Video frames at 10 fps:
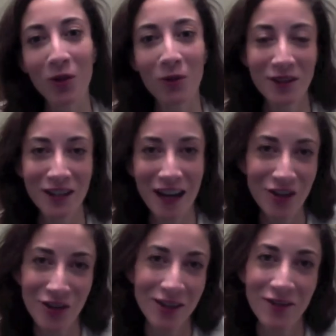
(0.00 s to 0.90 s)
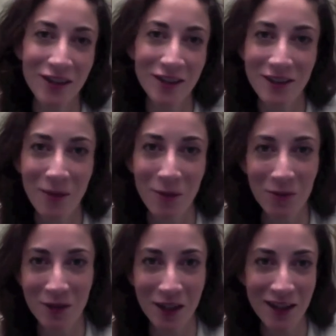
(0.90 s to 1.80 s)
whereas Kent just lives in the
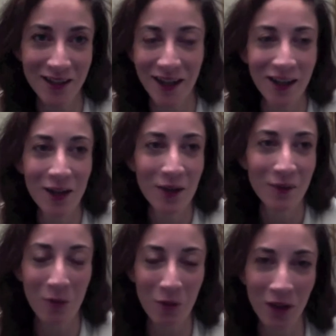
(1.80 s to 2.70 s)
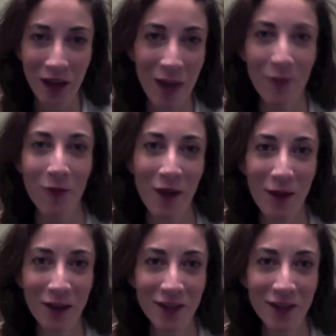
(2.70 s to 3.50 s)
suburbs and he's like from a really happy family.